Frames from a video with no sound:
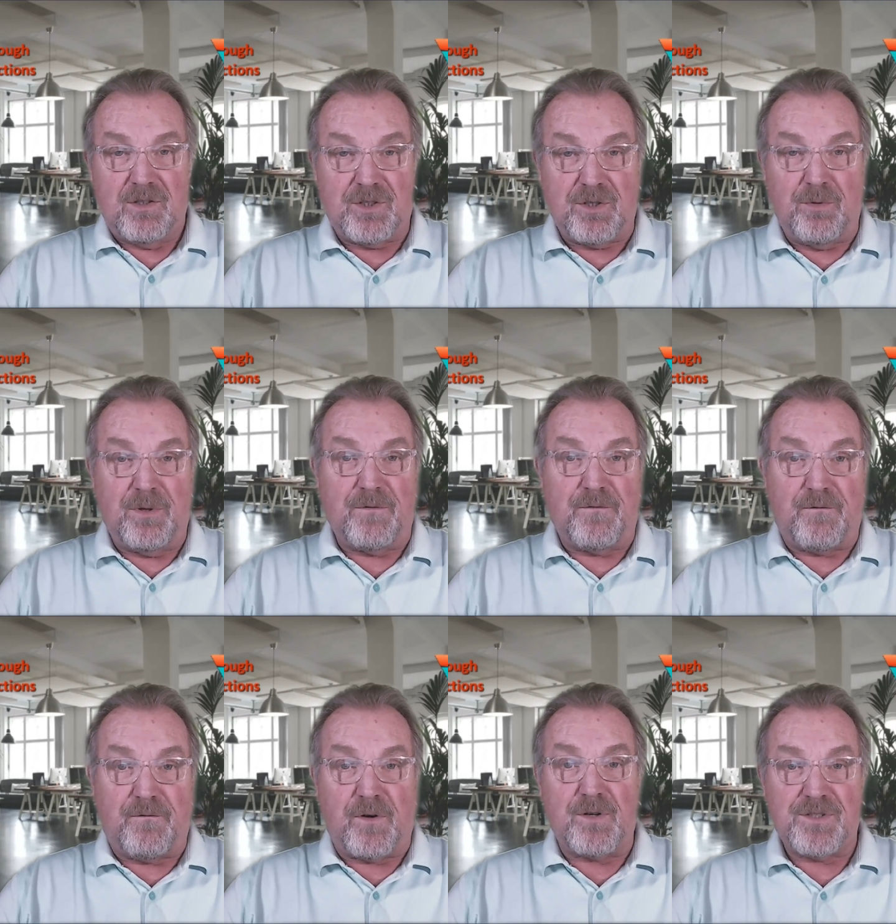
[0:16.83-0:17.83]
Do the
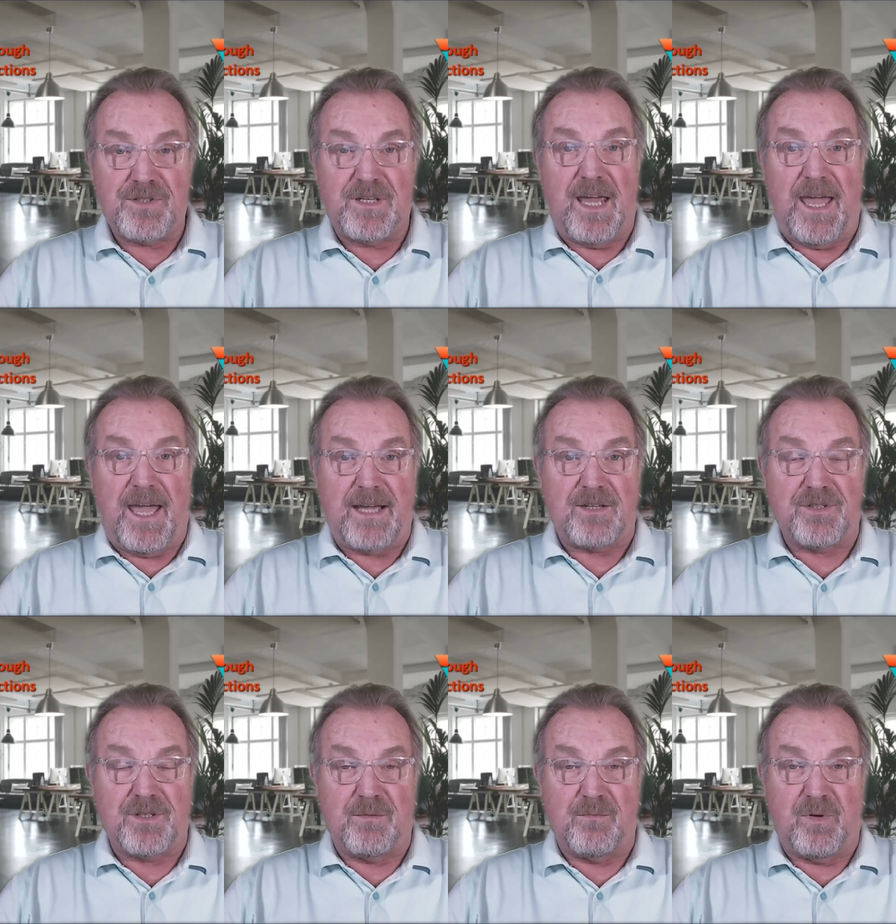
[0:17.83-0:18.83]
first
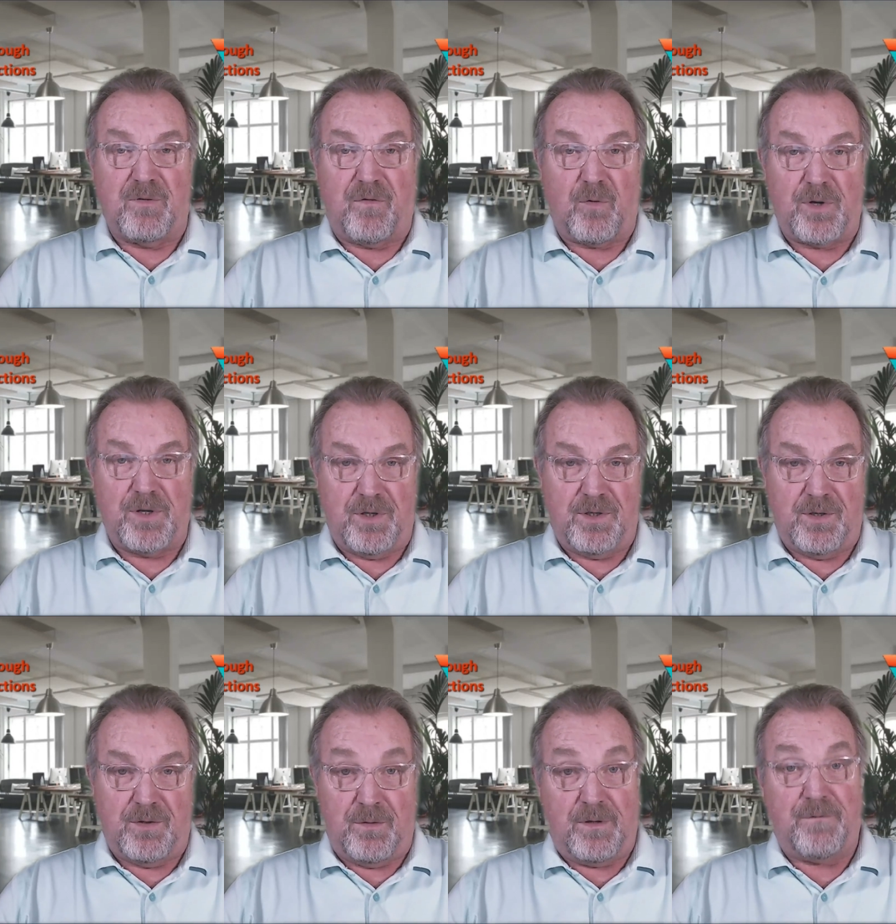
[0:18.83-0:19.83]
action before you
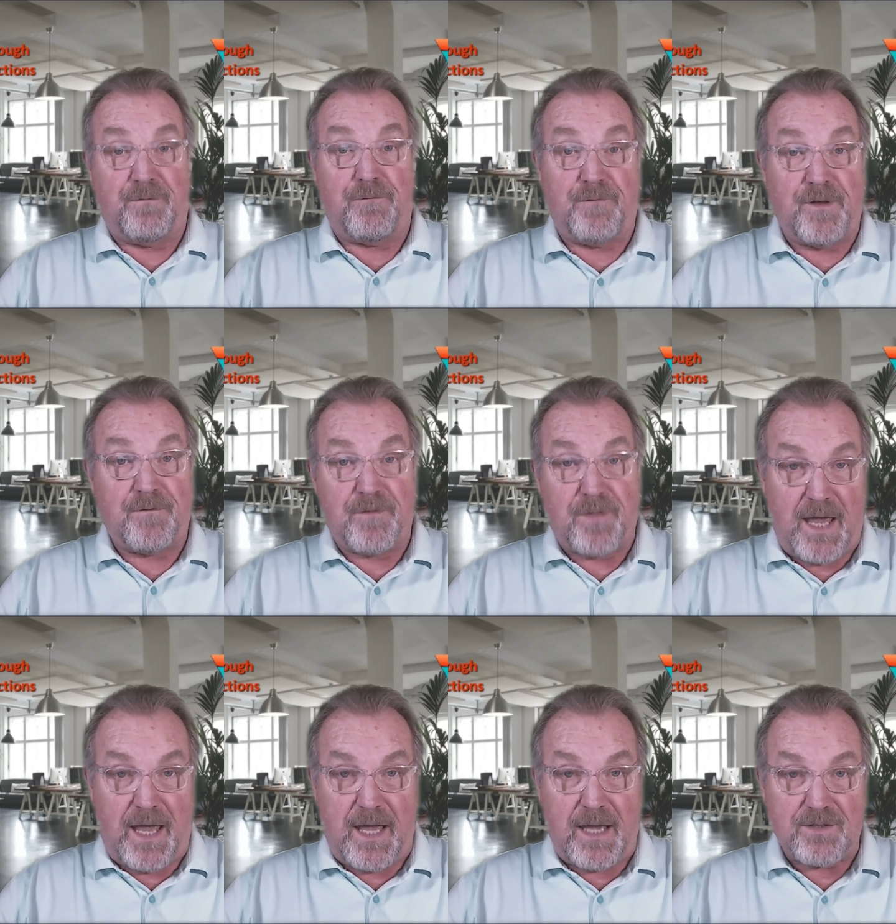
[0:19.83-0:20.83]
do the fifth
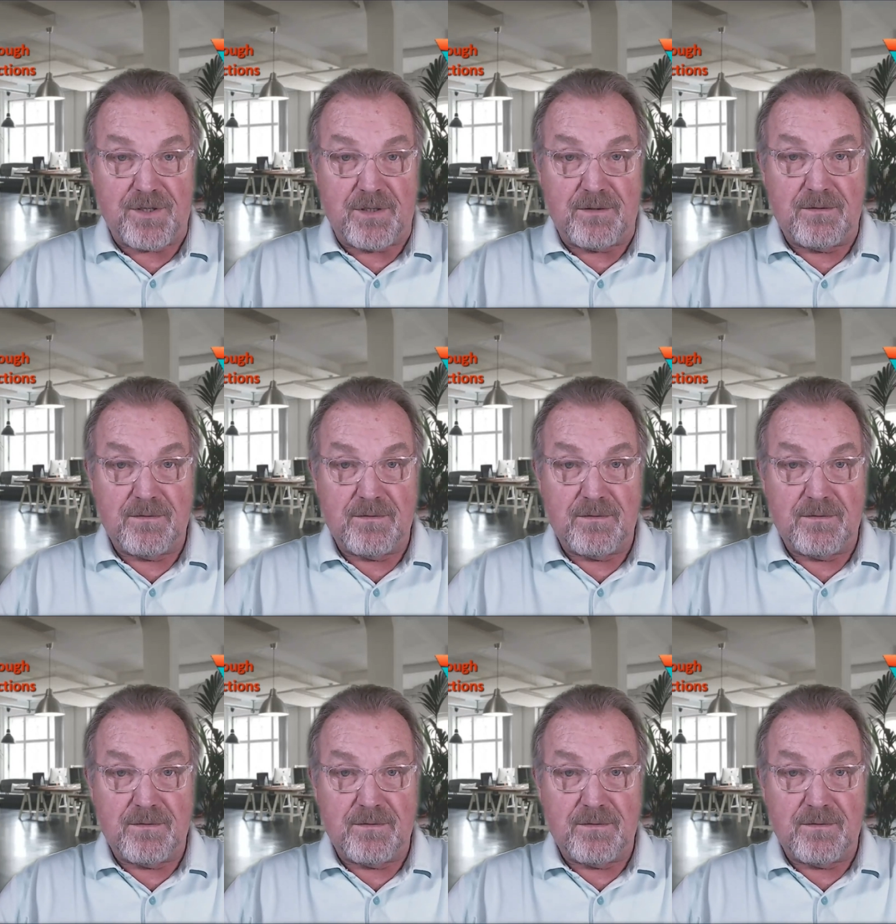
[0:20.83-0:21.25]
action.